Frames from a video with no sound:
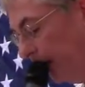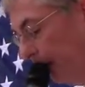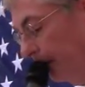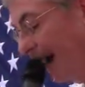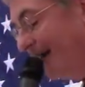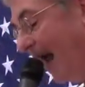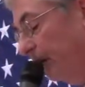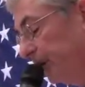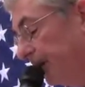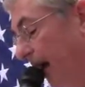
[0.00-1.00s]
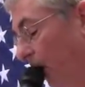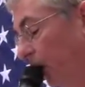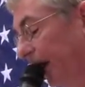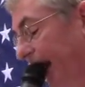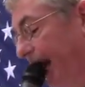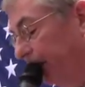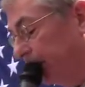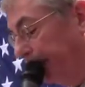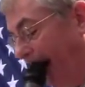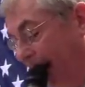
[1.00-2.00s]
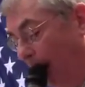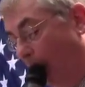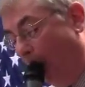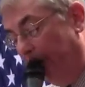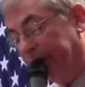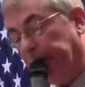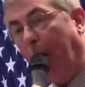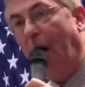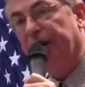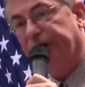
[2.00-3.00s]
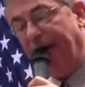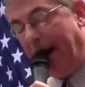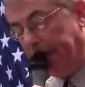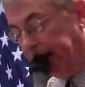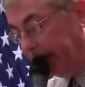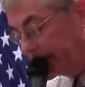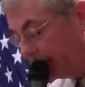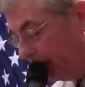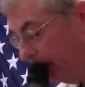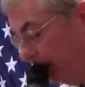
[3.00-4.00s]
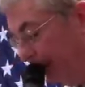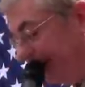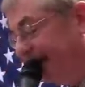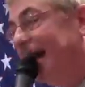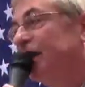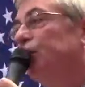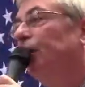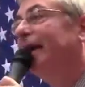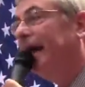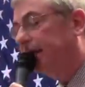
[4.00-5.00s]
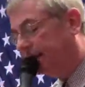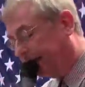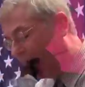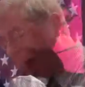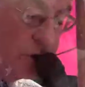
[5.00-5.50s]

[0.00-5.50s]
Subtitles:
My dad was not only able to buy a home and support his family, but send his 3 kids to college.